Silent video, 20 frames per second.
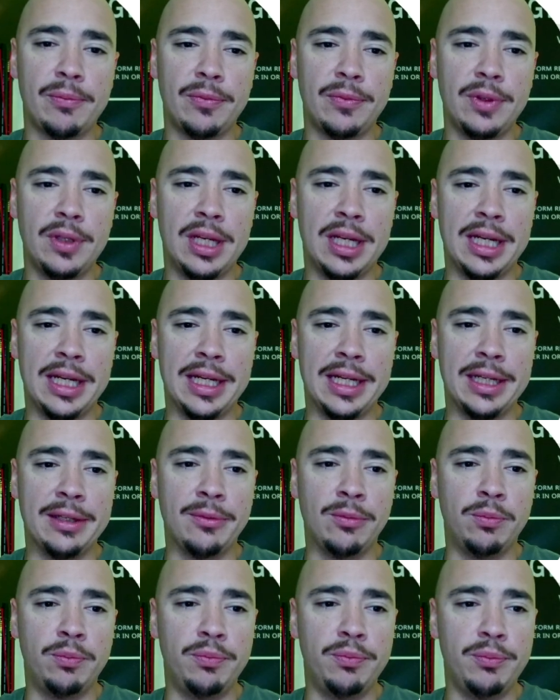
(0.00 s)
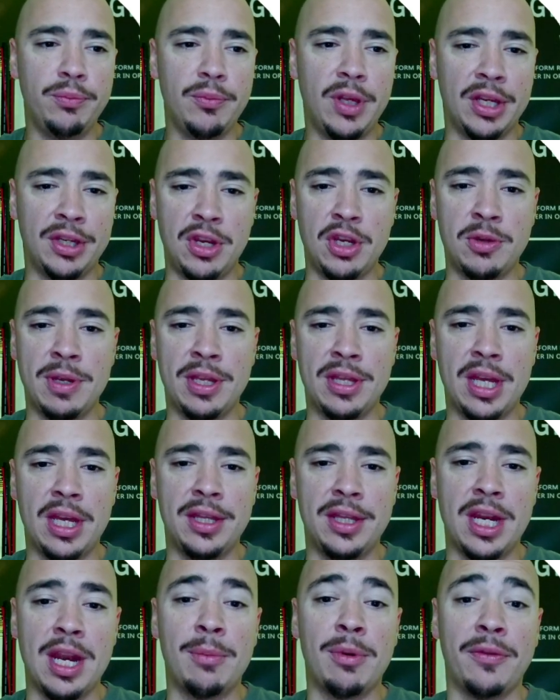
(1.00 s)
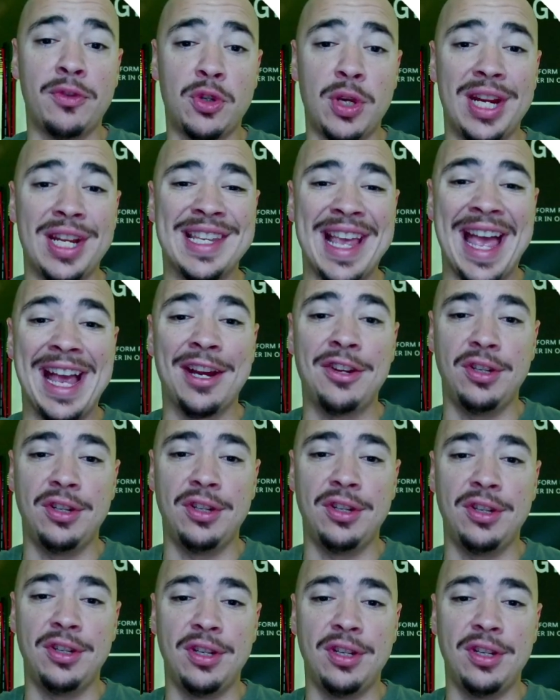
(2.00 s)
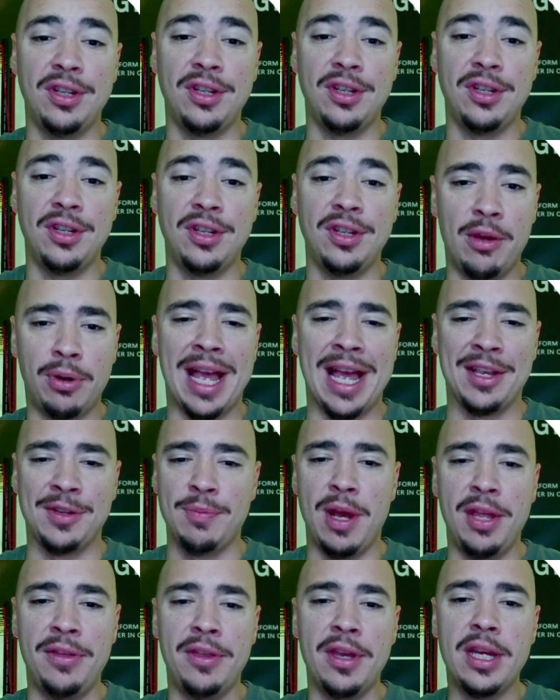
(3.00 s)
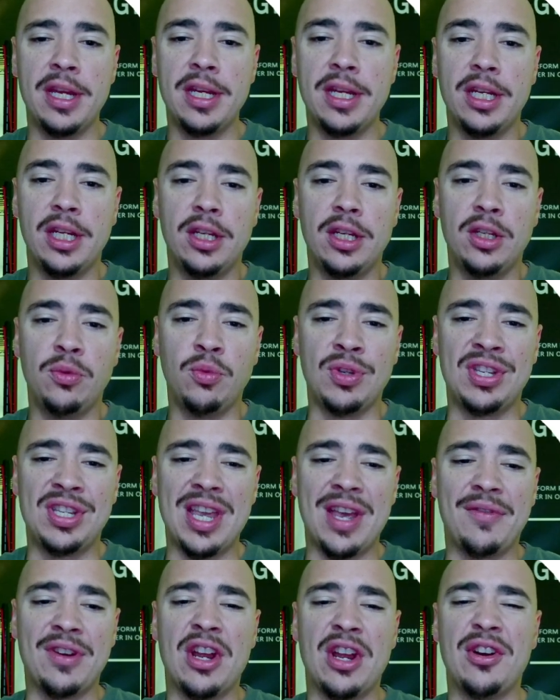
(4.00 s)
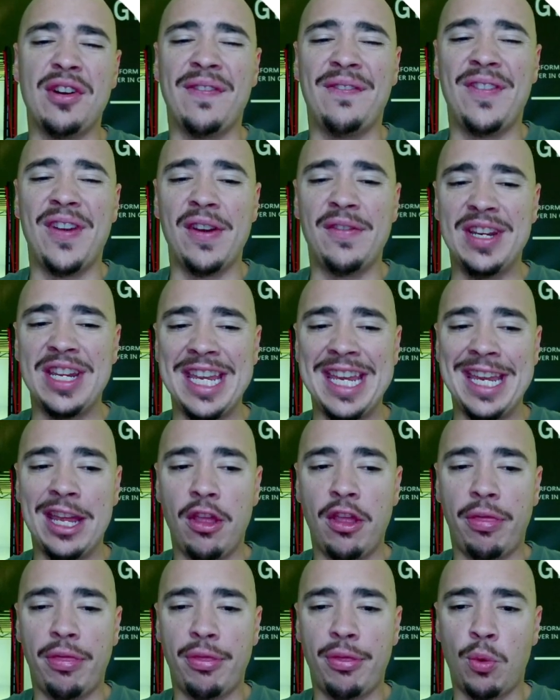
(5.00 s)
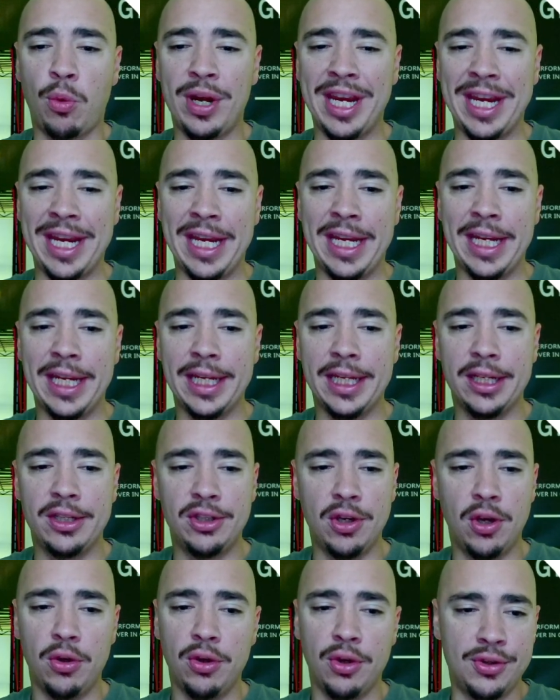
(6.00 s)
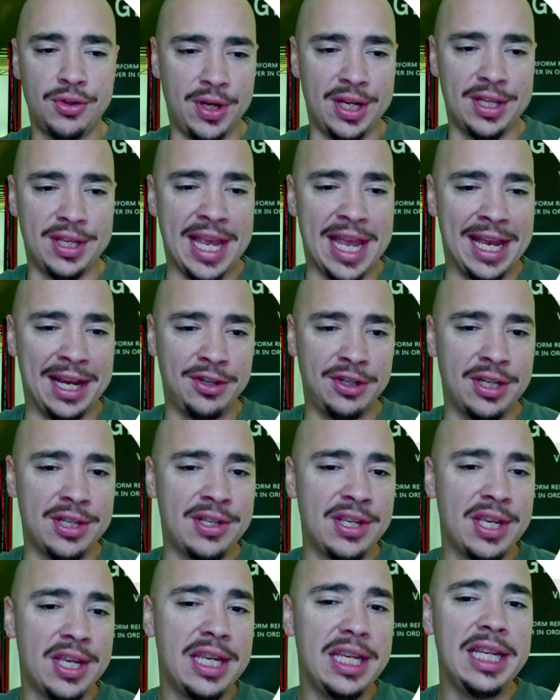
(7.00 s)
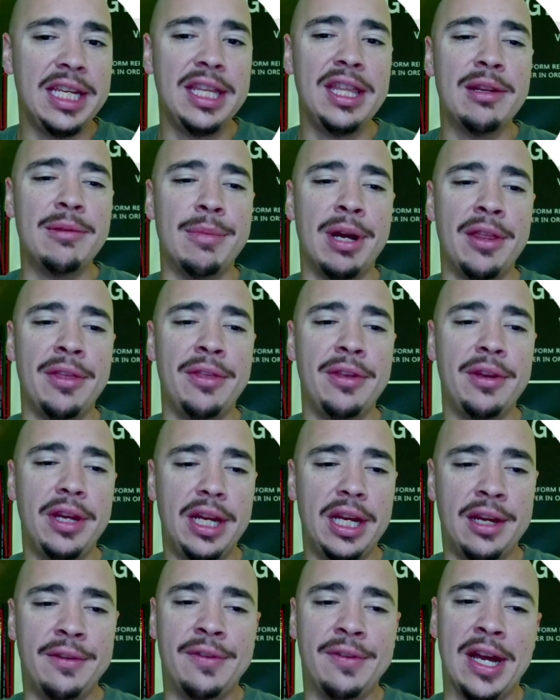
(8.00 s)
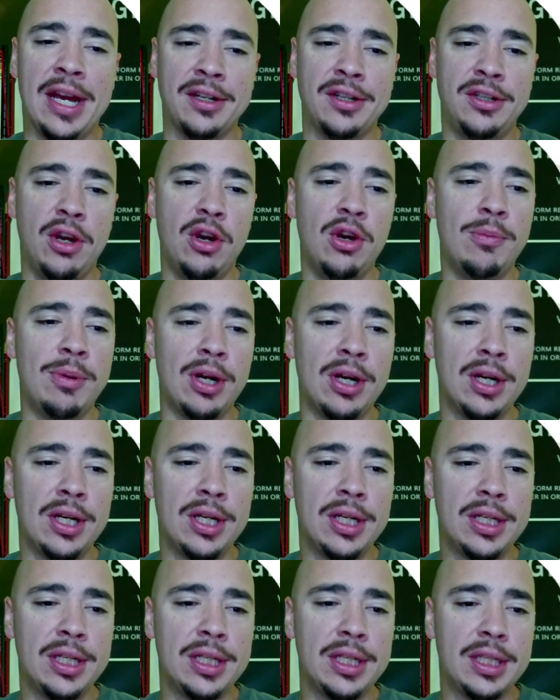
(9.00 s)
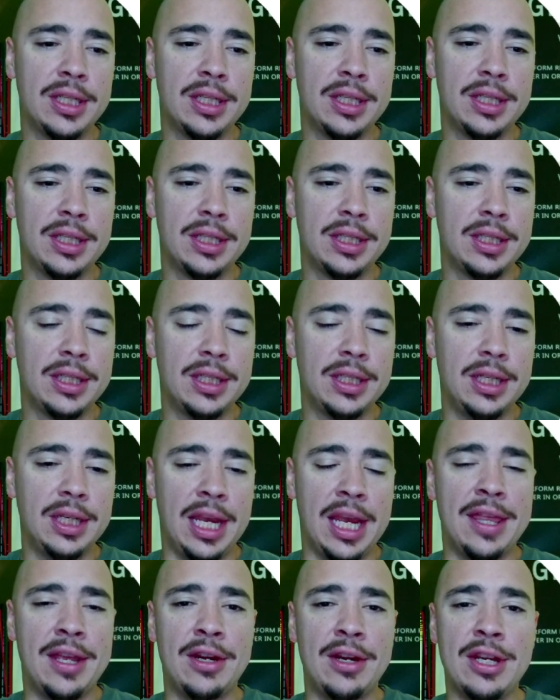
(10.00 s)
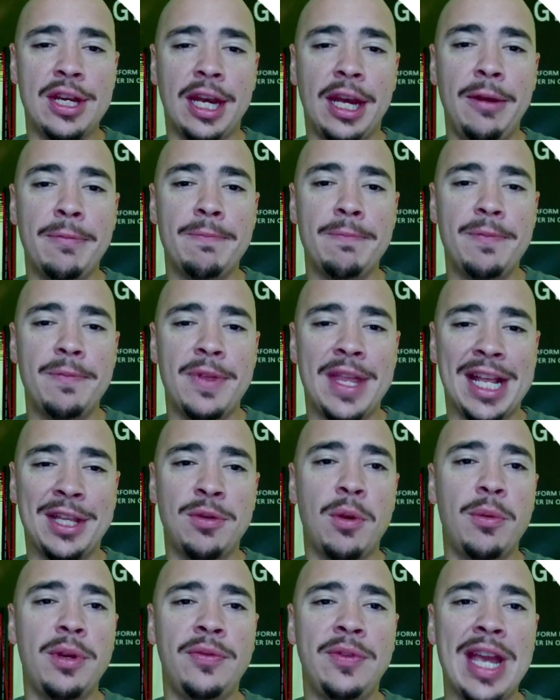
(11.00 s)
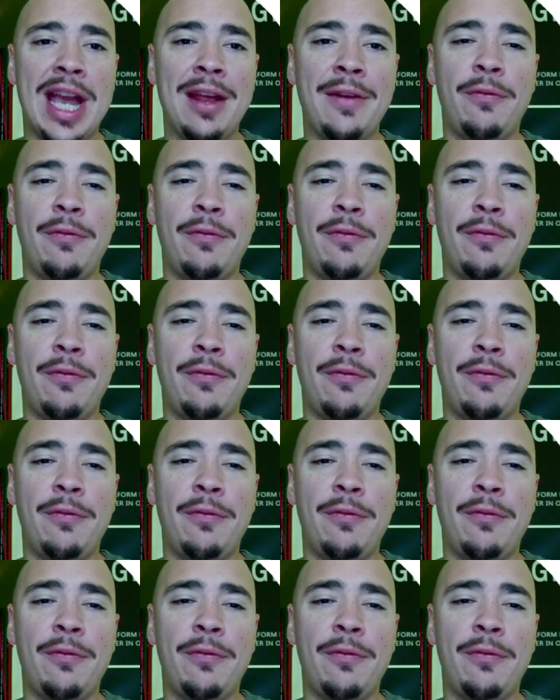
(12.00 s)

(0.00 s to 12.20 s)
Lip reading: the number of transactions that helped burn SHIB last month was 753 total transactions in the month of October. And there you go. That's what we've got for